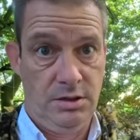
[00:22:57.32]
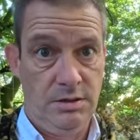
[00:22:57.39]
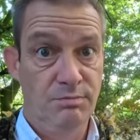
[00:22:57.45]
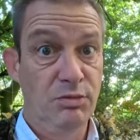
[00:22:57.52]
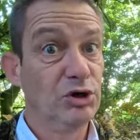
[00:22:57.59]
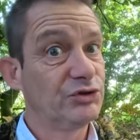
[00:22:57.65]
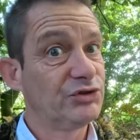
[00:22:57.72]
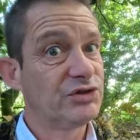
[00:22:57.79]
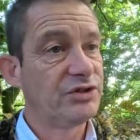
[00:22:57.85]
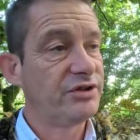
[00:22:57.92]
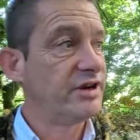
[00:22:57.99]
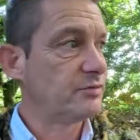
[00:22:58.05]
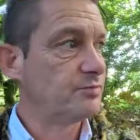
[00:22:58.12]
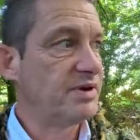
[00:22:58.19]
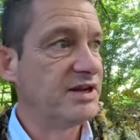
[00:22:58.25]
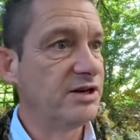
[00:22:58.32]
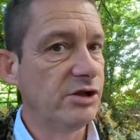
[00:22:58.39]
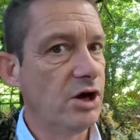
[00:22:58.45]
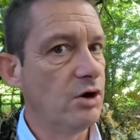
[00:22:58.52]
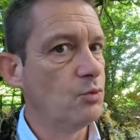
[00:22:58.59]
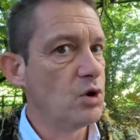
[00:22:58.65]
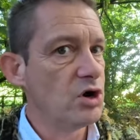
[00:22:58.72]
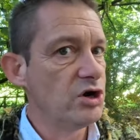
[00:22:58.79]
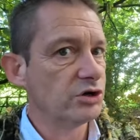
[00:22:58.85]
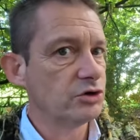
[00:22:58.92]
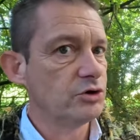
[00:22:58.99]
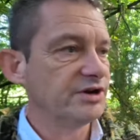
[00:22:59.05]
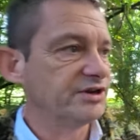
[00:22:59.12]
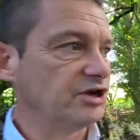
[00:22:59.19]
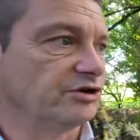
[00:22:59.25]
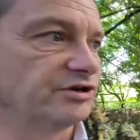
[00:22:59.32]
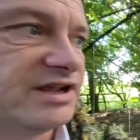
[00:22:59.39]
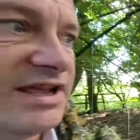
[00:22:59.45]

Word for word: But there has been a lot of work going on